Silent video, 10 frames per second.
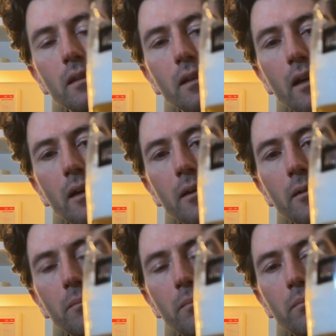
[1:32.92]

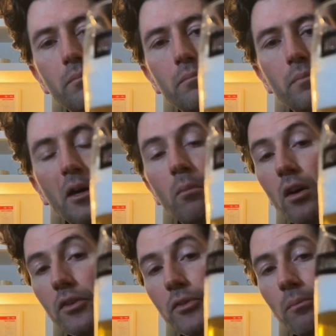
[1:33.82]
pale
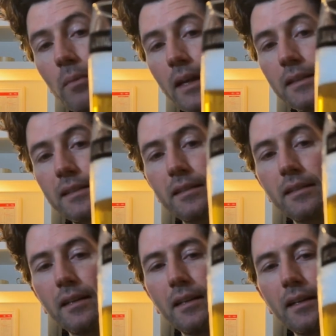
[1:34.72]
malt base,
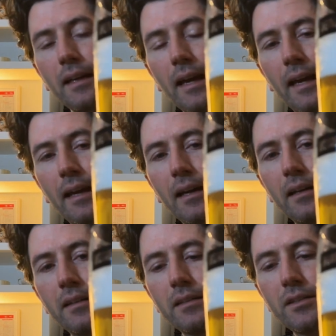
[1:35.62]

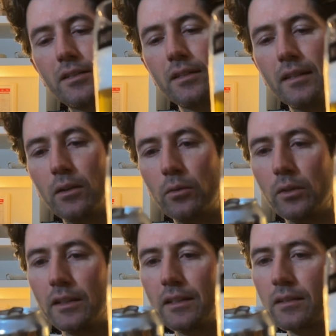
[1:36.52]
and they don't
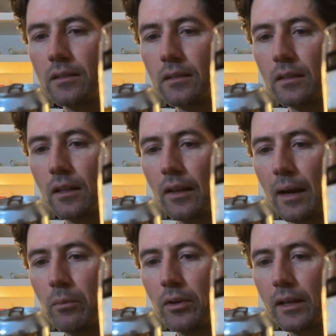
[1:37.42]
really
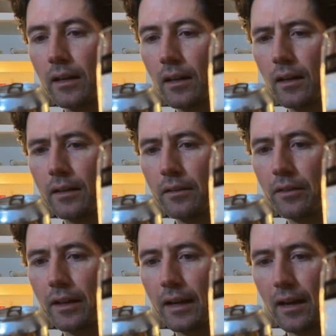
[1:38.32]
elaborate on
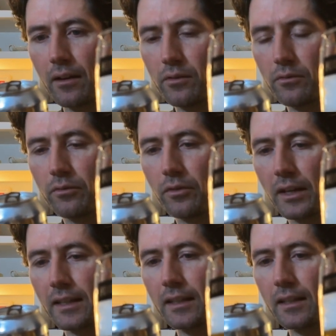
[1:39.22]
if they have
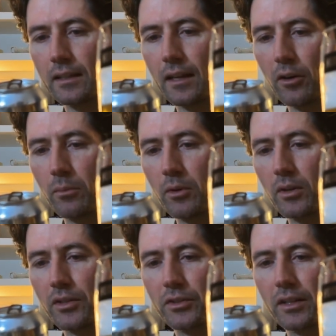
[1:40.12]
like any caramel
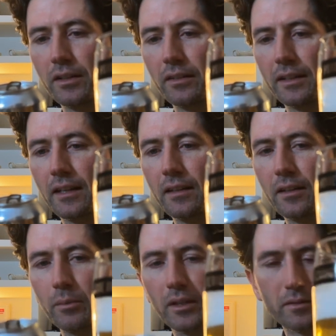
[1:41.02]
malt or anything like that in
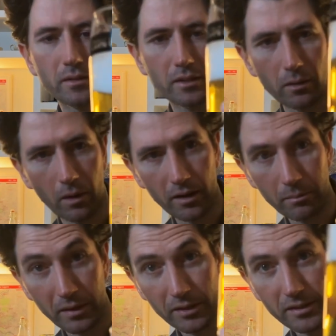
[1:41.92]
there, but kind of on
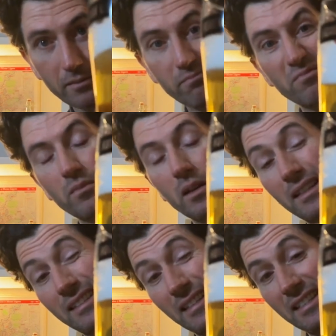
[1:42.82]
appearance,
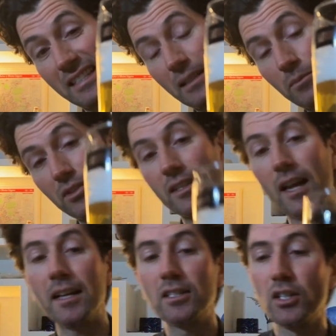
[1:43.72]
it seems
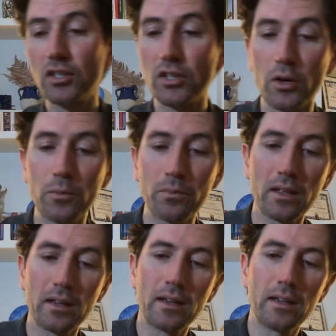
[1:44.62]
not so.
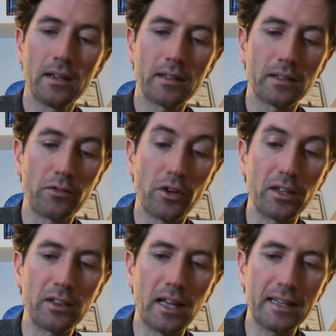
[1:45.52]
Like a
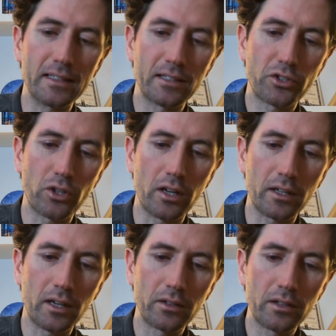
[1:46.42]
very light straw
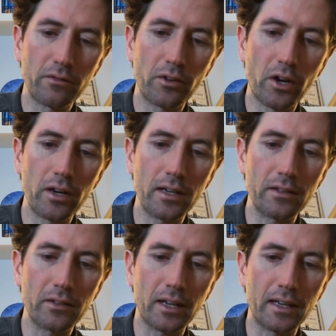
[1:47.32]
color,
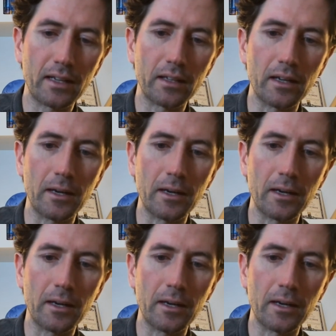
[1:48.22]
very like,